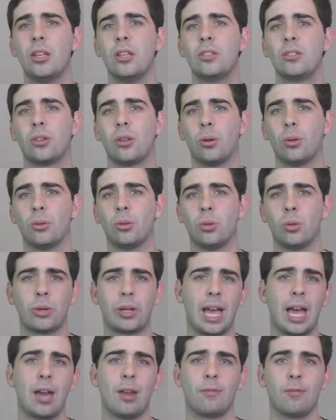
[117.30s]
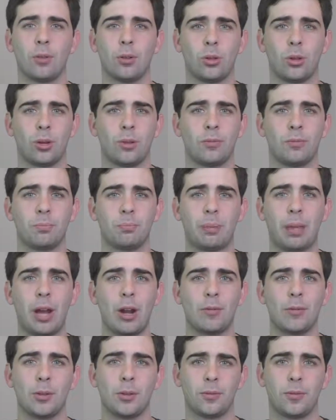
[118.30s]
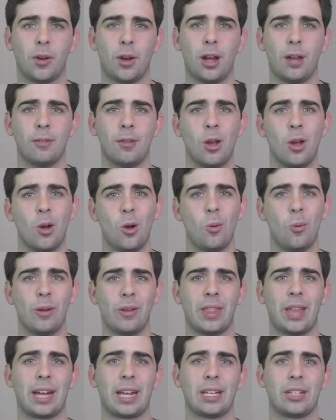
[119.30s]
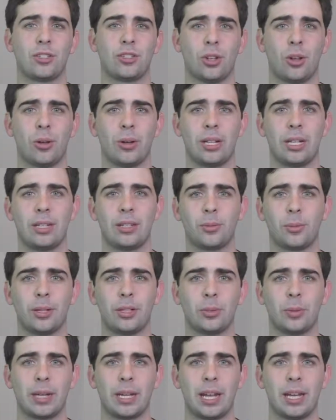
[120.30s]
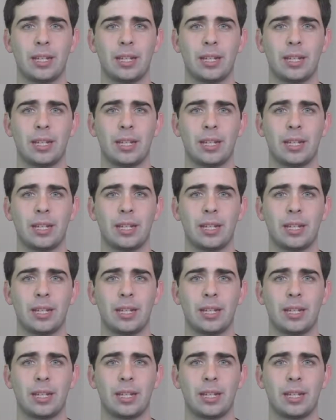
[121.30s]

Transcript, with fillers: So look out for a lot of Battlefield five when that gets shown at E three twenty